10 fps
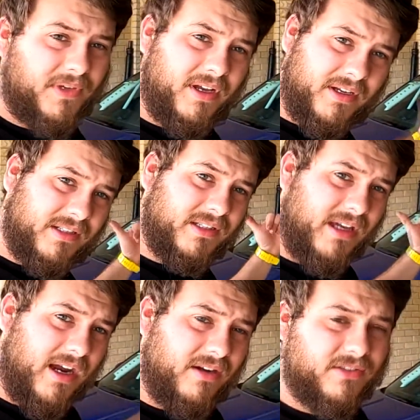car to the
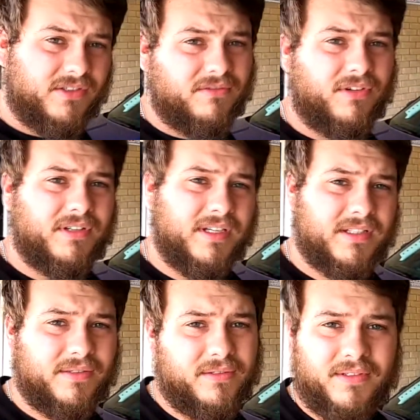garage right
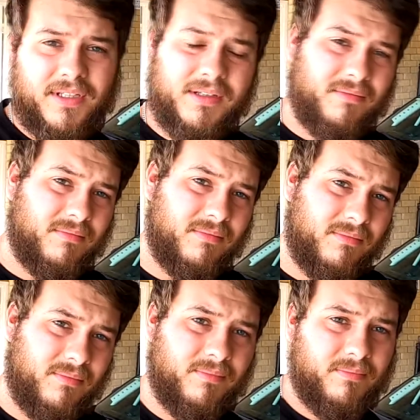next to it, and then
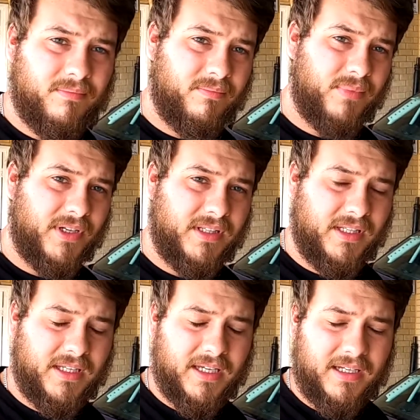bring
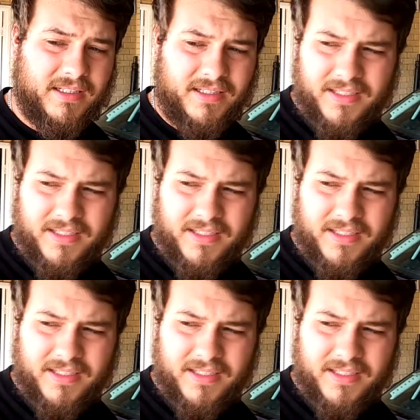the